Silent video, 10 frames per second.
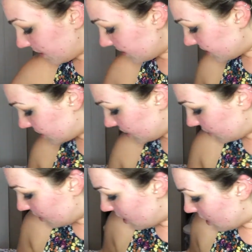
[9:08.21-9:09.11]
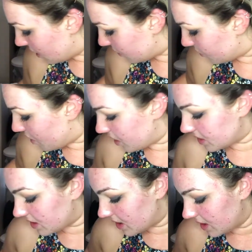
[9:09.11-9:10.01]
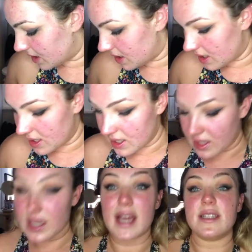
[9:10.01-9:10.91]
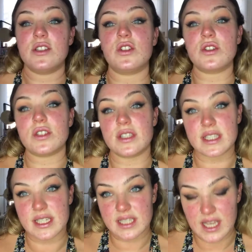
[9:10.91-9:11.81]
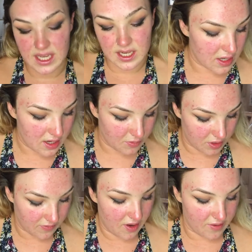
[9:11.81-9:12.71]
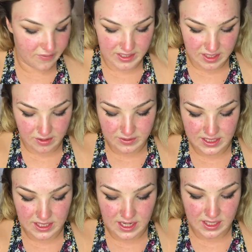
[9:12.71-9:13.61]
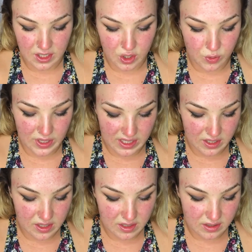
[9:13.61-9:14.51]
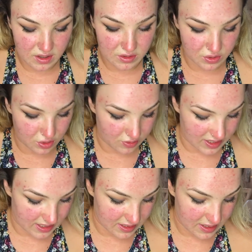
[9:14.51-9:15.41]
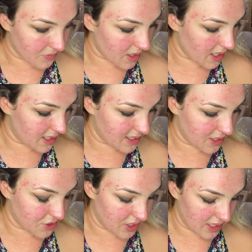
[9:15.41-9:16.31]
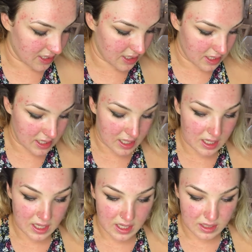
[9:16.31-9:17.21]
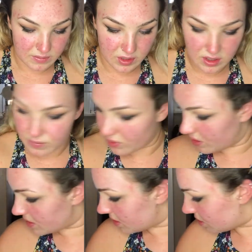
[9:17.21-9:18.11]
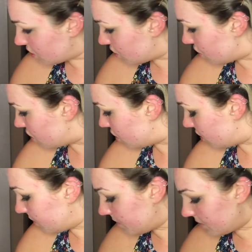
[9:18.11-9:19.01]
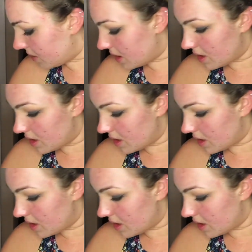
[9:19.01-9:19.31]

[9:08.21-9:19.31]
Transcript: going to do what Candy Johnson did in one of her videos. It's like quick contouring, essentially. I'm gonna put some